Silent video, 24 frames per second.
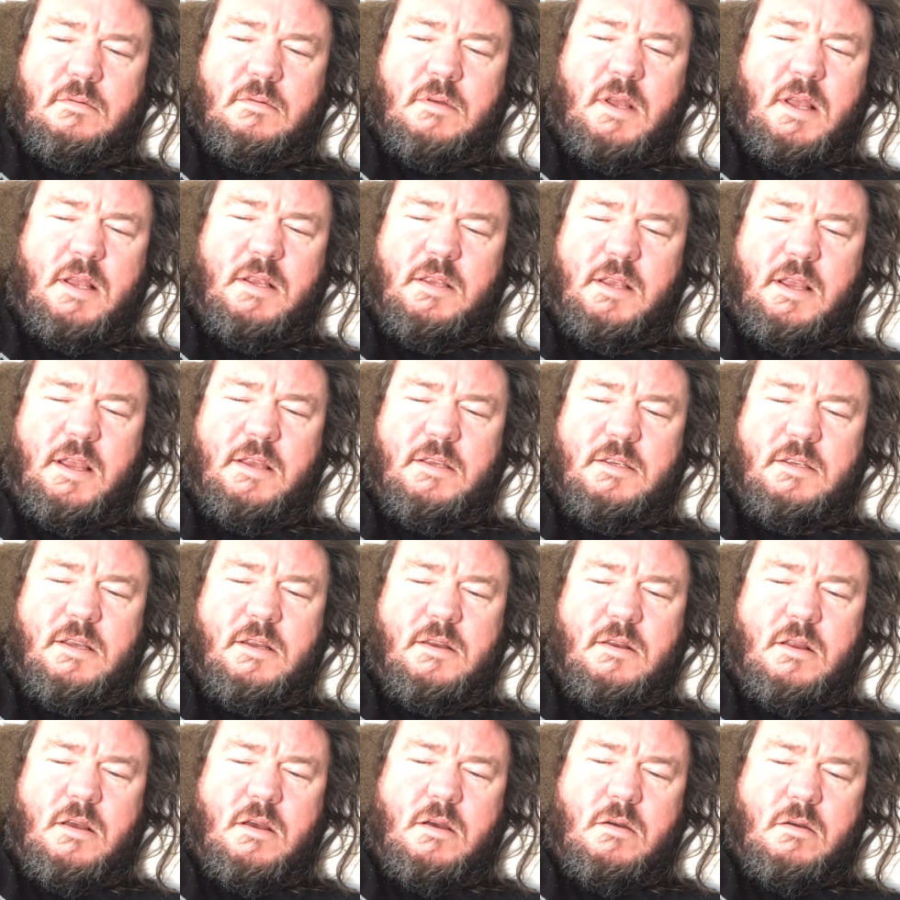I I
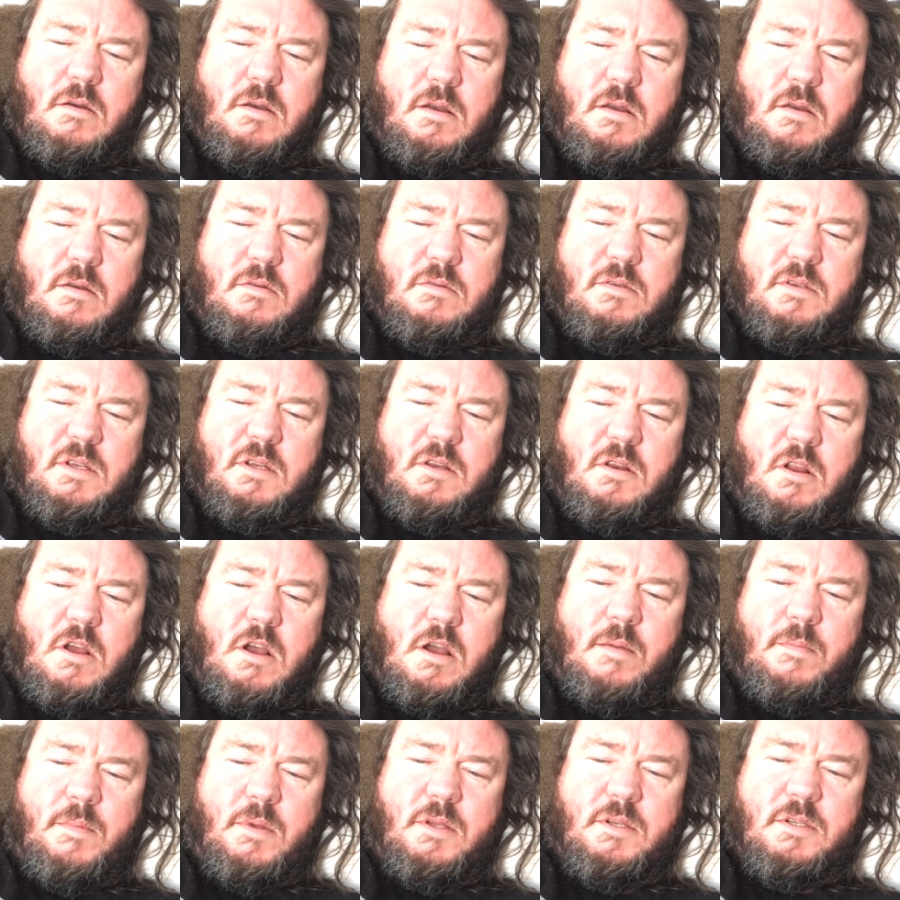said no. I was no.
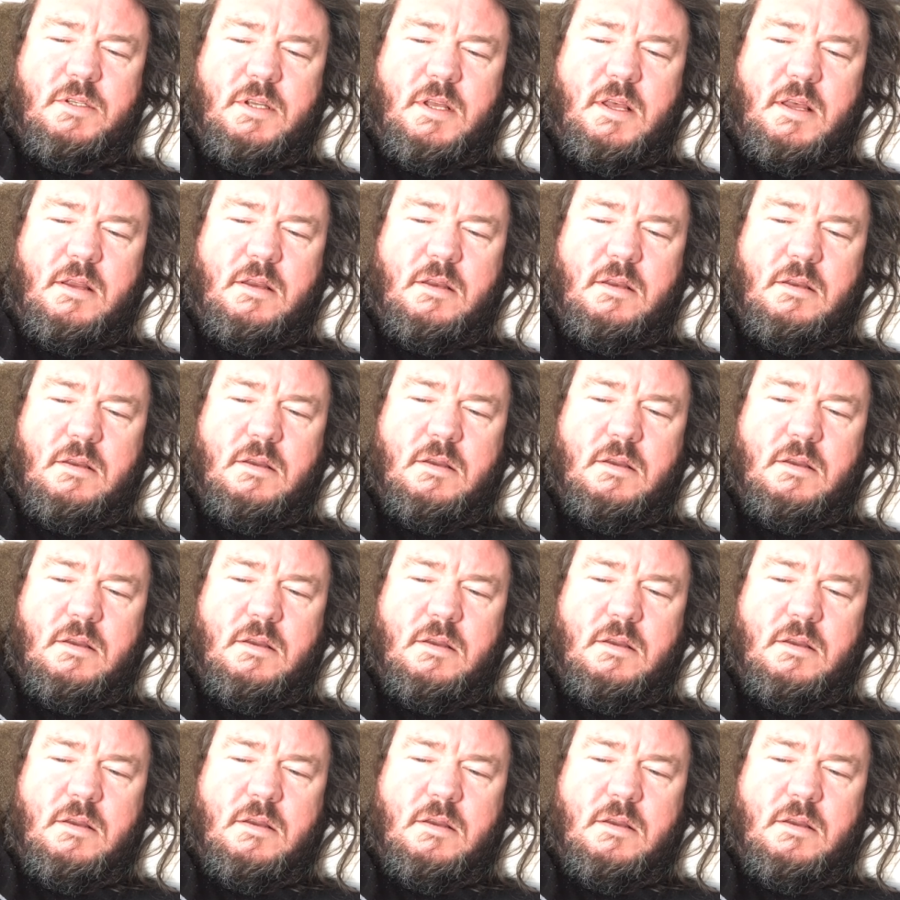I'm all set.